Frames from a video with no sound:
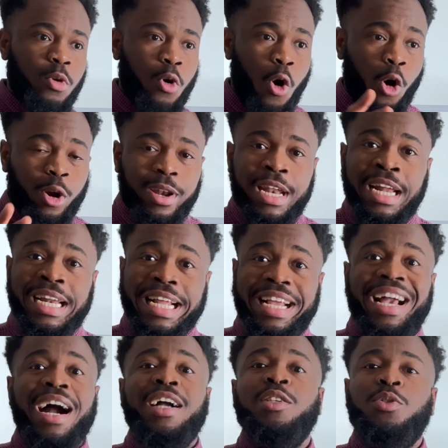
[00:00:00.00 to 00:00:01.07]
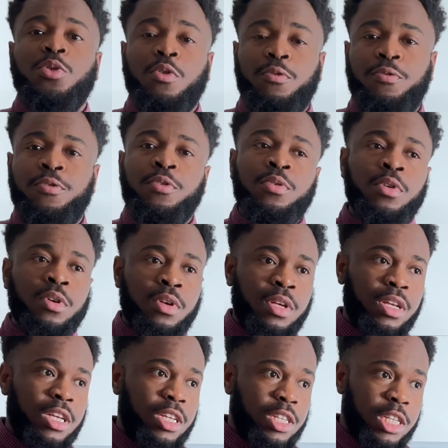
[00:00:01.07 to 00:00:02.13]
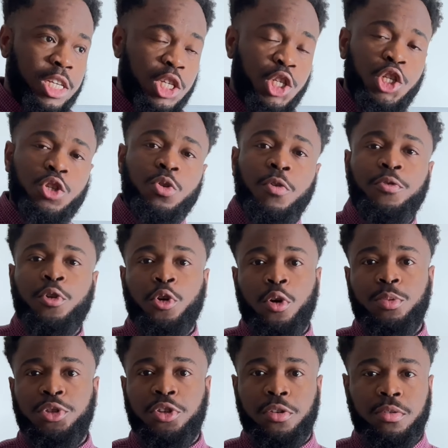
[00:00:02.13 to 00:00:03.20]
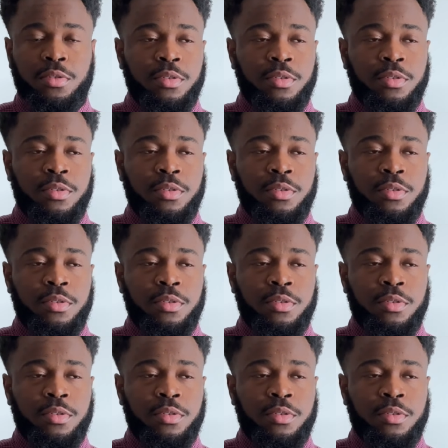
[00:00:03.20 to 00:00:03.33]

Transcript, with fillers: under the guise of the issue of corruption.